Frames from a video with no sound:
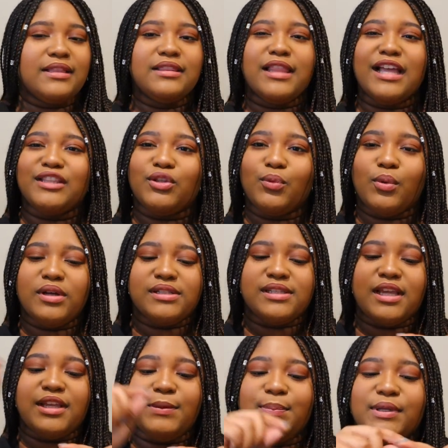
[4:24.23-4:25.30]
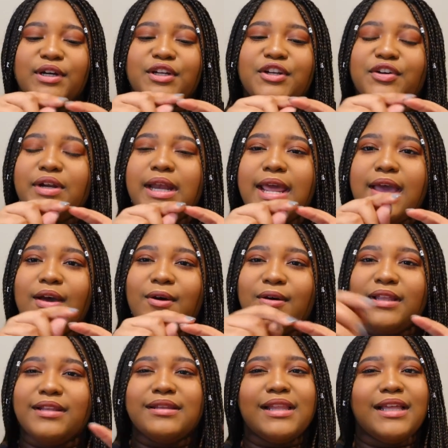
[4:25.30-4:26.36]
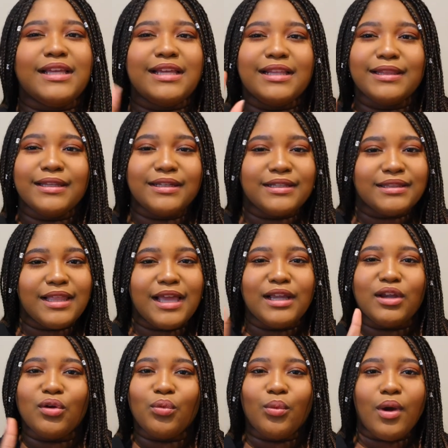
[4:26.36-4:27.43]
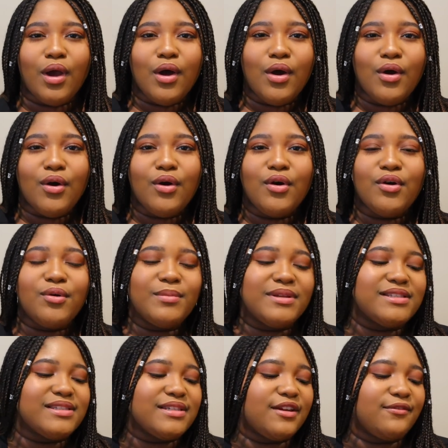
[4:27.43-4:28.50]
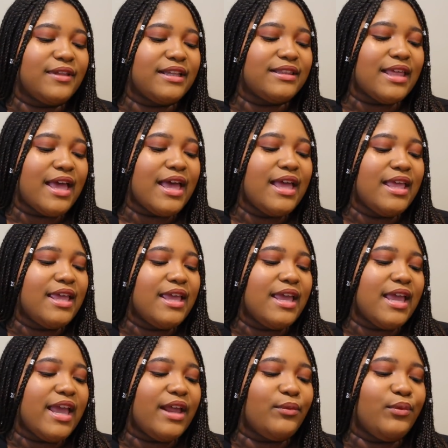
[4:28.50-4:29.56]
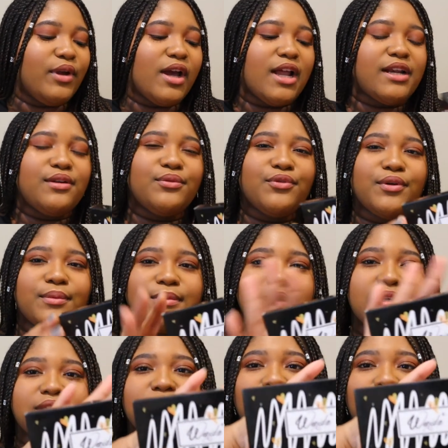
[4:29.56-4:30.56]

like the ones that you put on your nail and they can look like chrome and stuff like that. And we got it from this